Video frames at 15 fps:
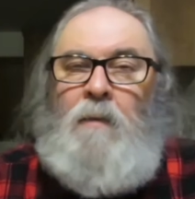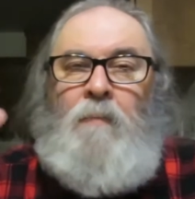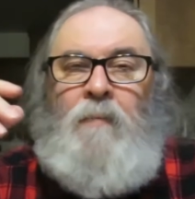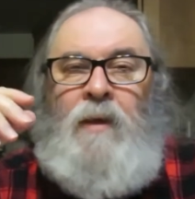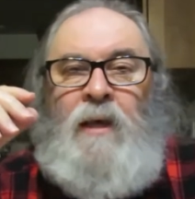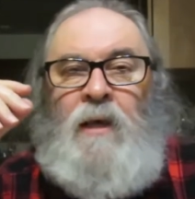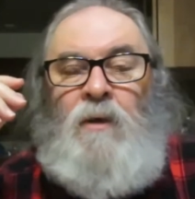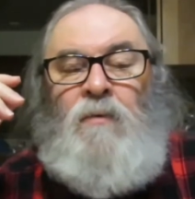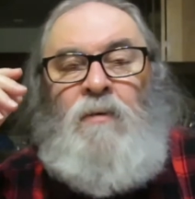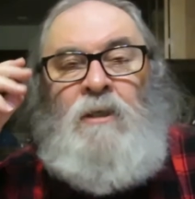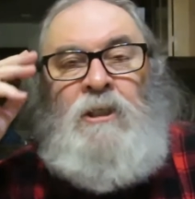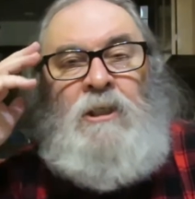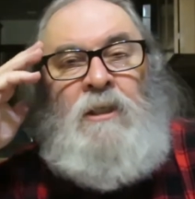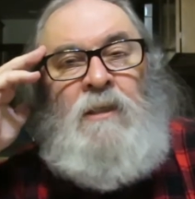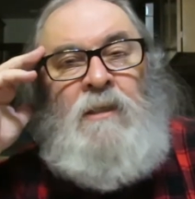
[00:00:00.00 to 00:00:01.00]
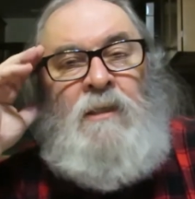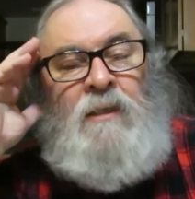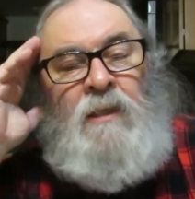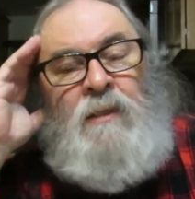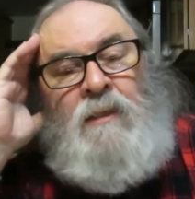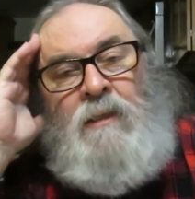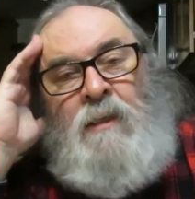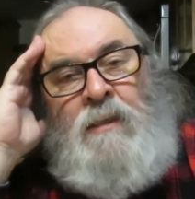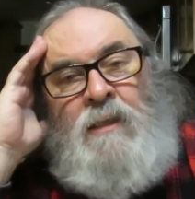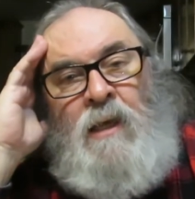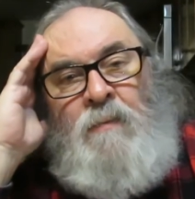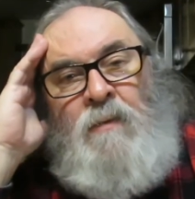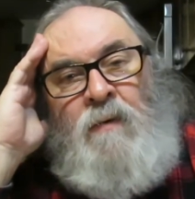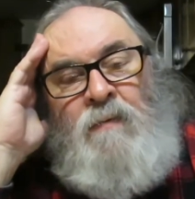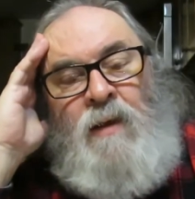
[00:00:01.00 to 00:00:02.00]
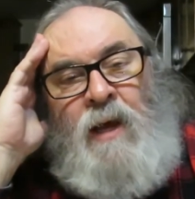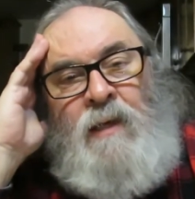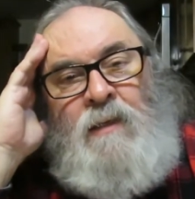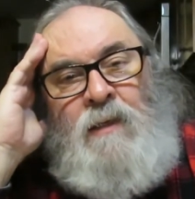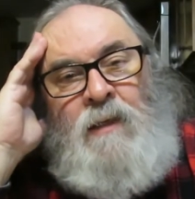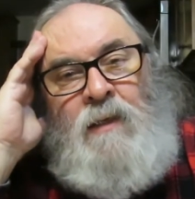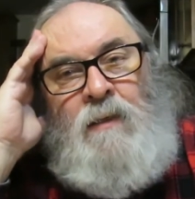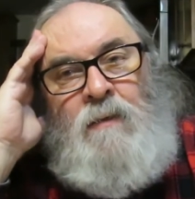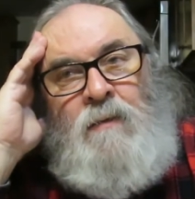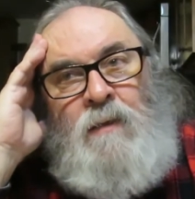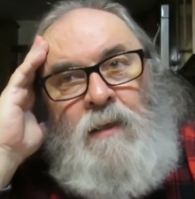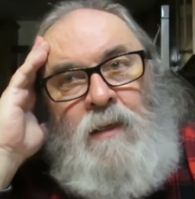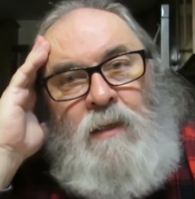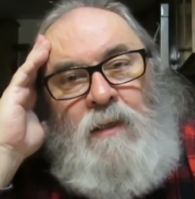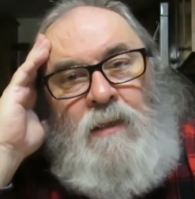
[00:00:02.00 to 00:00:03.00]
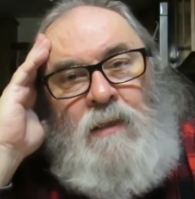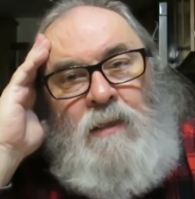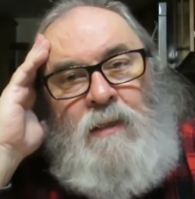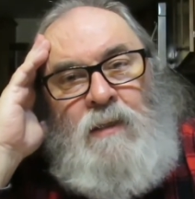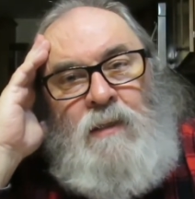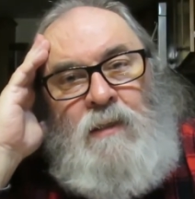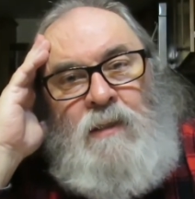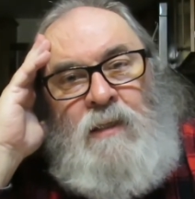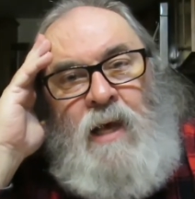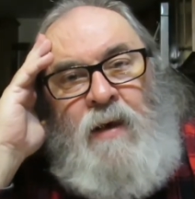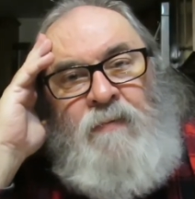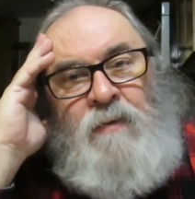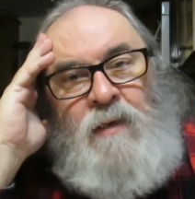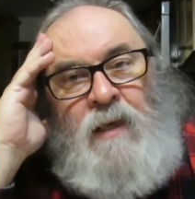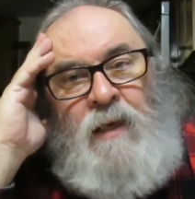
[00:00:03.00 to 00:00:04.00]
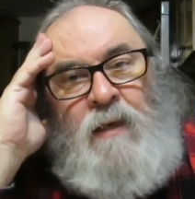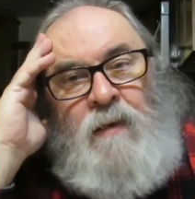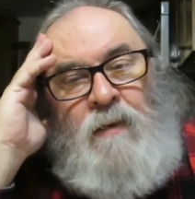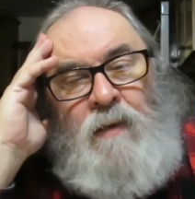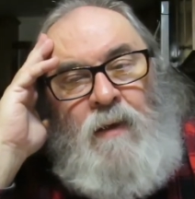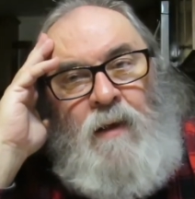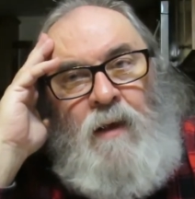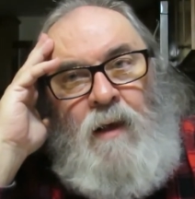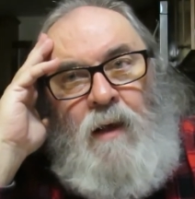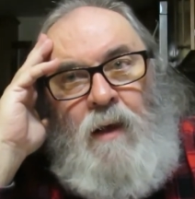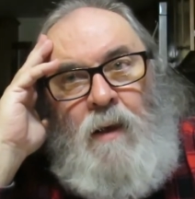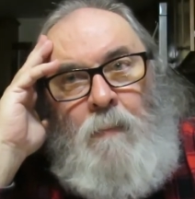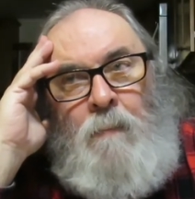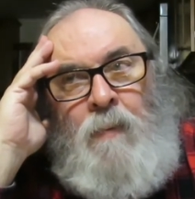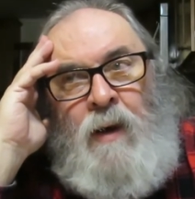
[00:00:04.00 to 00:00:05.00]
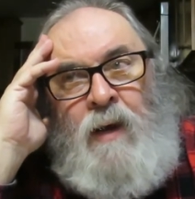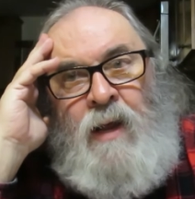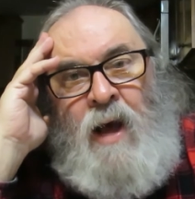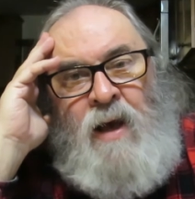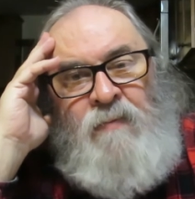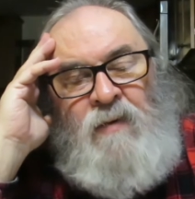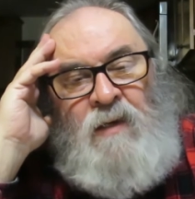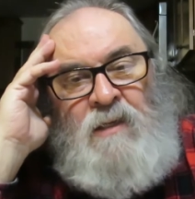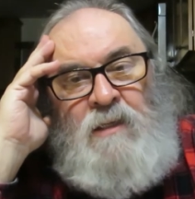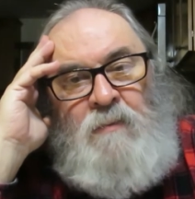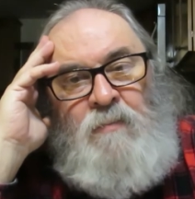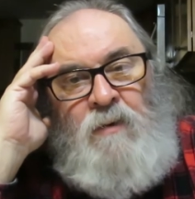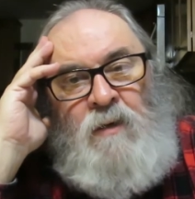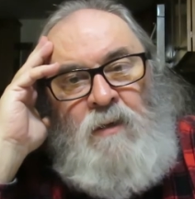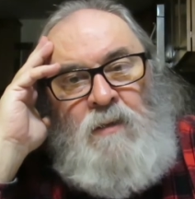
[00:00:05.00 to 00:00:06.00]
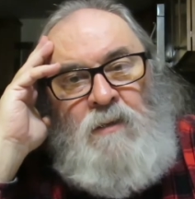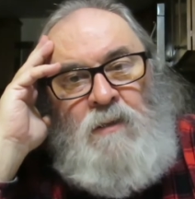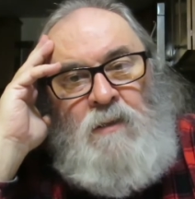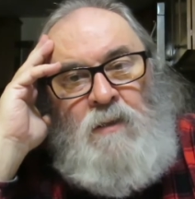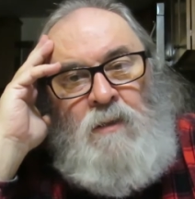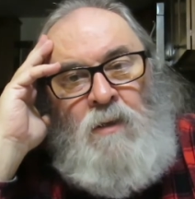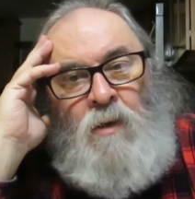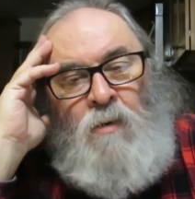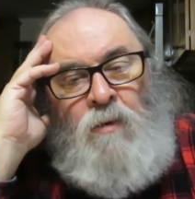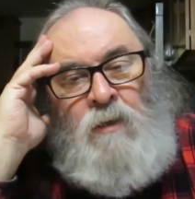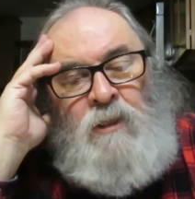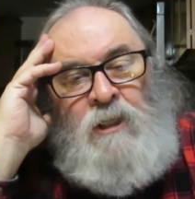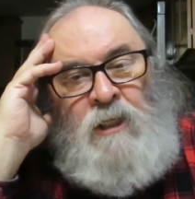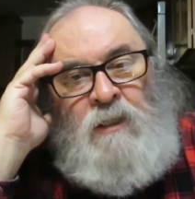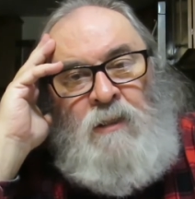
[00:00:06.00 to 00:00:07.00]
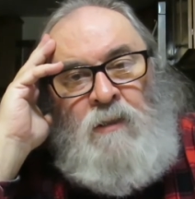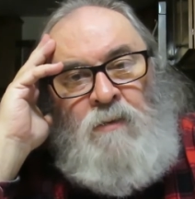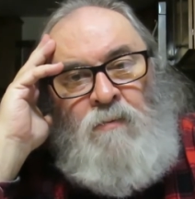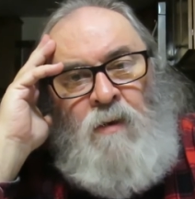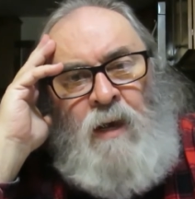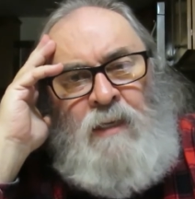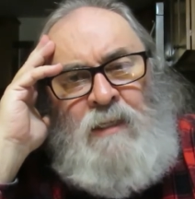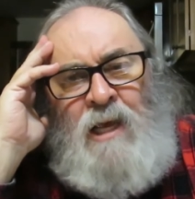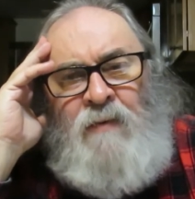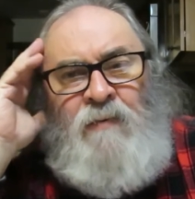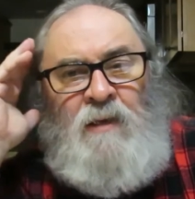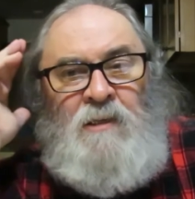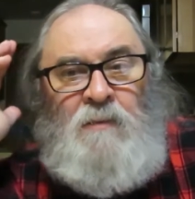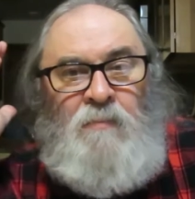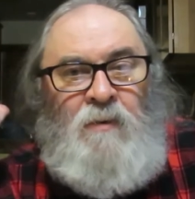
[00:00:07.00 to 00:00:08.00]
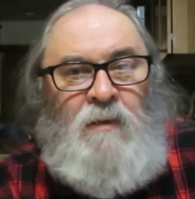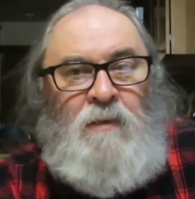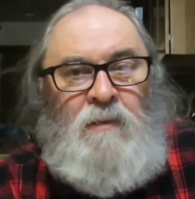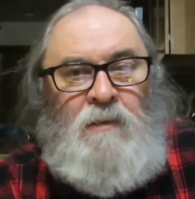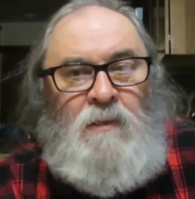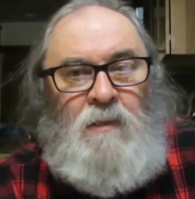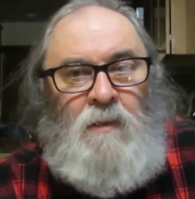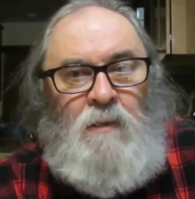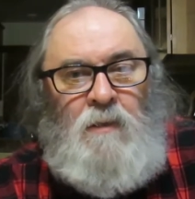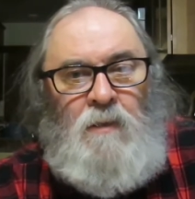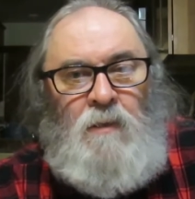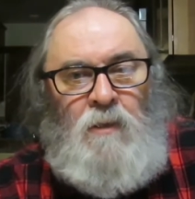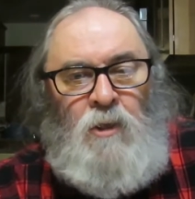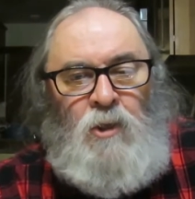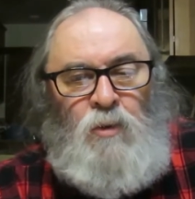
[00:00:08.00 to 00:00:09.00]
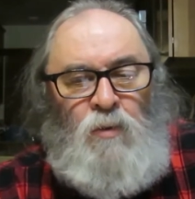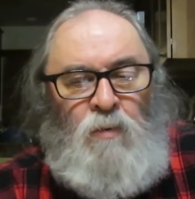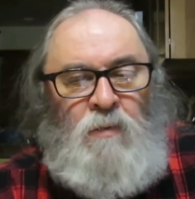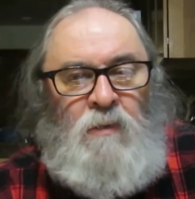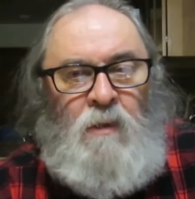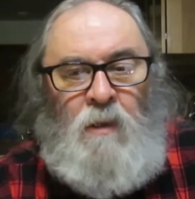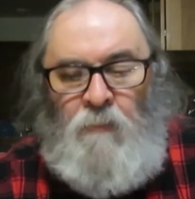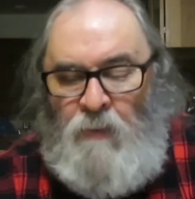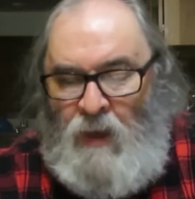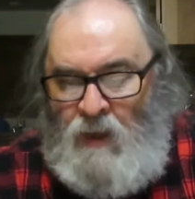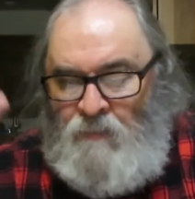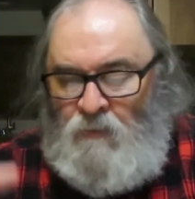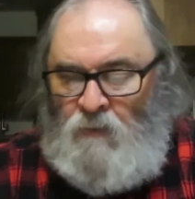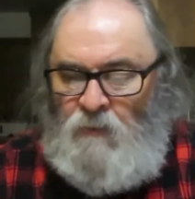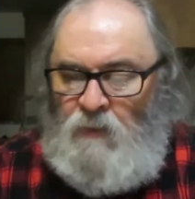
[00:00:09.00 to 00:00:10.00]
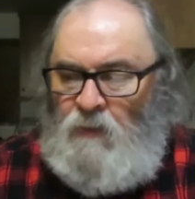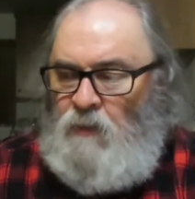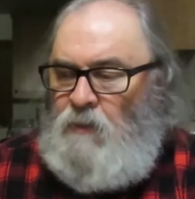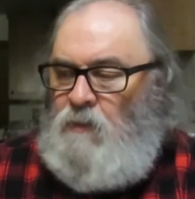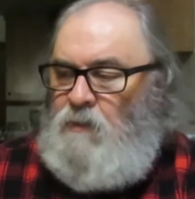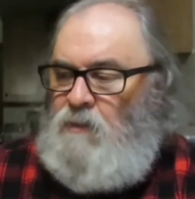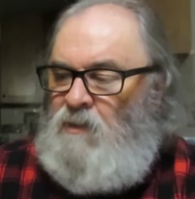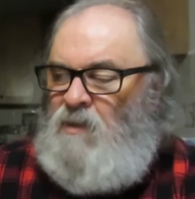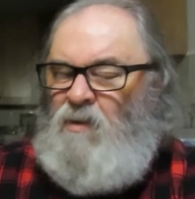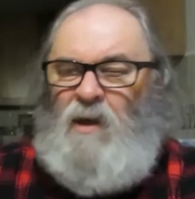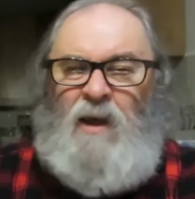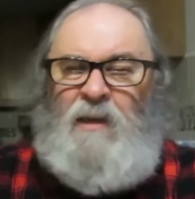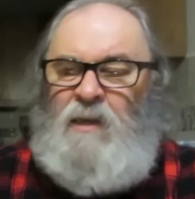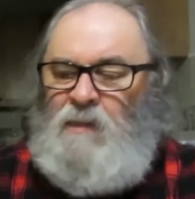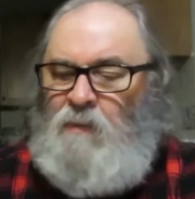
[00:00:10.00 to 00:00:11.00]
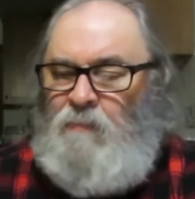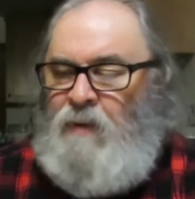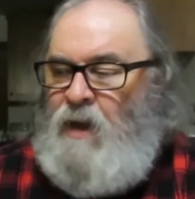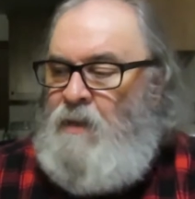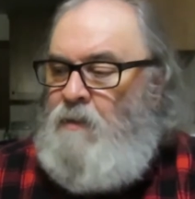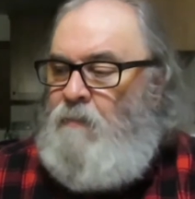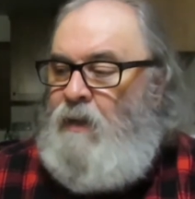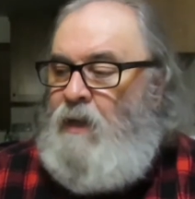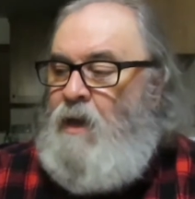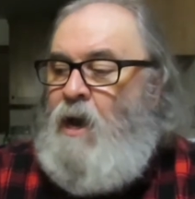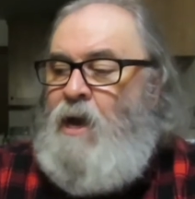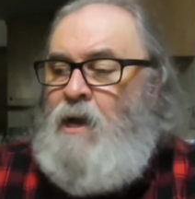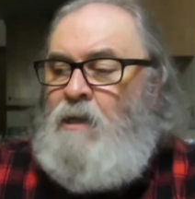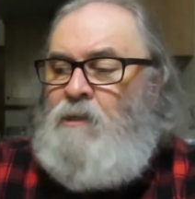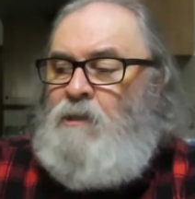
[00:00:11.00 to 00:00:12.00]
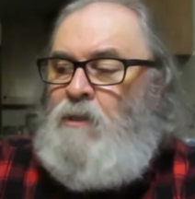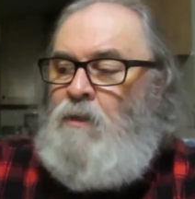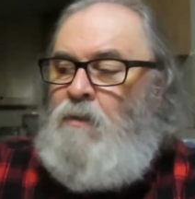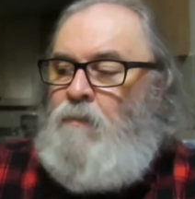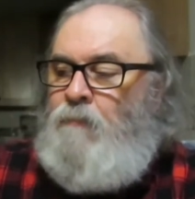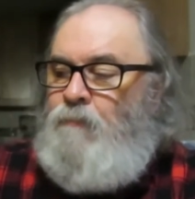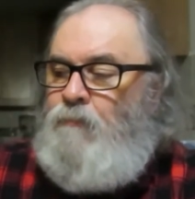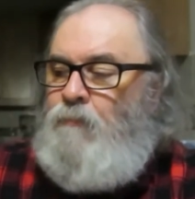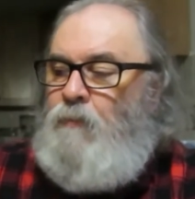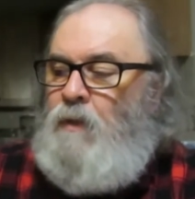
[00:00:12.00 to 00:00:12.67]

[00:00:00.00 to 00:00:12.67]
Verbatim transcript: being a Christian since the summer of 1970, but I've experienced the Lord Jesus Christ. I've experienced the truths of the Bible. So it doesn't bother me. I also